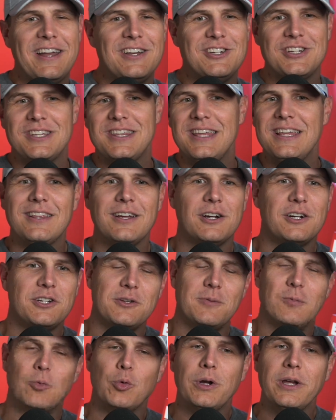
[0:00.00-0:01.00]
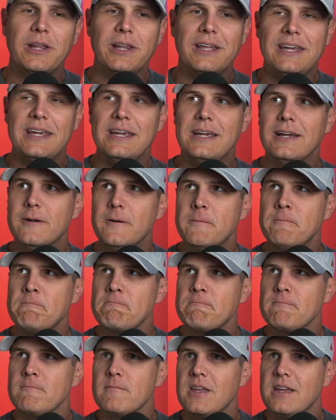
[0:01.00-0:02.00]
just think there are some really
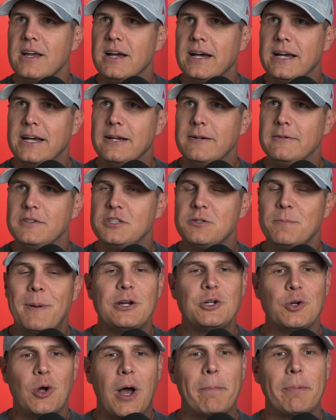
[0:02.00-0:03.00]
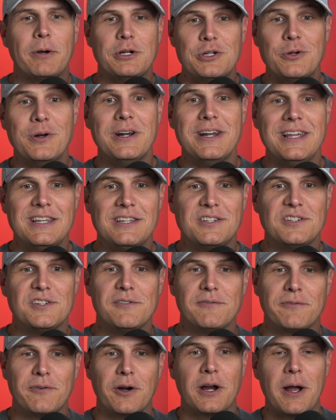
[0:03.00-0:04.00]
special opportunities
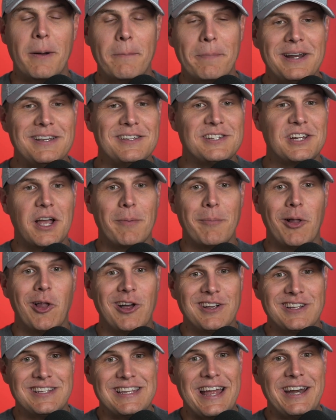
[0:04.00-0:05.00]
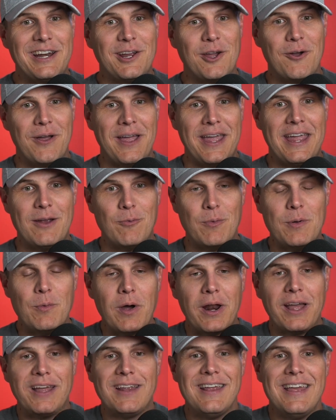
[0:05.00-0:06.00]
for companies to come alongside and go, hey, we
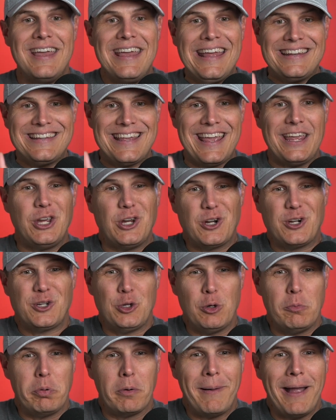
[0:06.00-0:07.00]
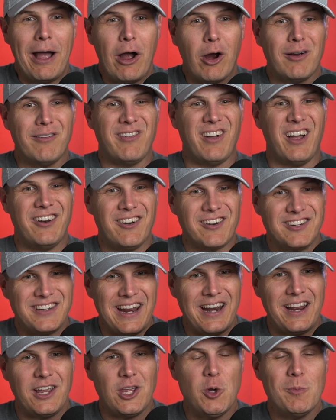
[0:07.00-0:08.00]
want to take your superpower of
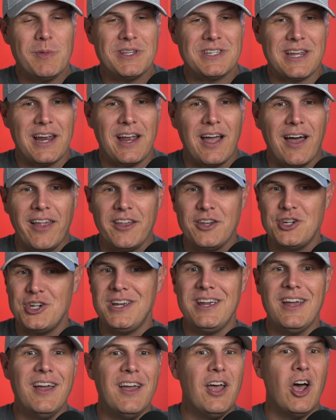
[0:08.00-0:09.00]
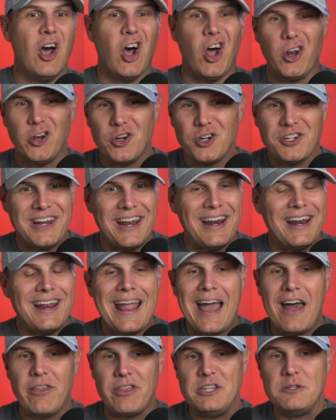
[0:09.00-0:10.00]
understanding human psychology, understanding
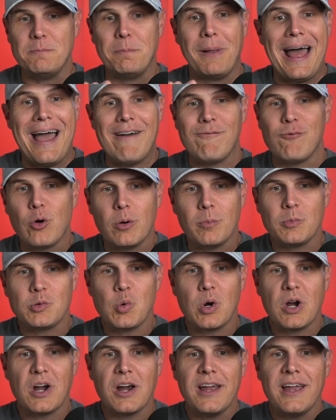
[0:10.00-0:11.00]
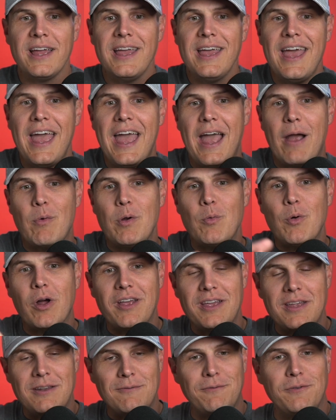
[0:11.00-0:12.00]
how these platforms work, and we want
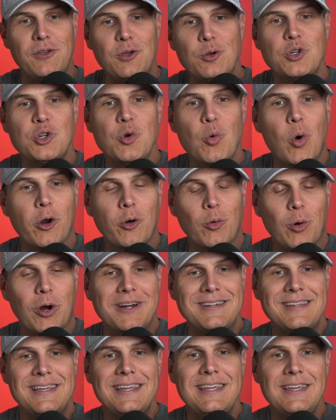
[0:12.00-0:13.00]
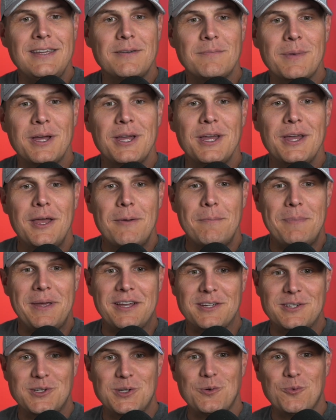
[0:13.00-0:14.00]
to infuse you onto our team
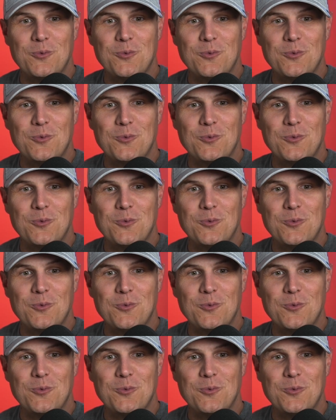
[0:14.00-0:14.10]
because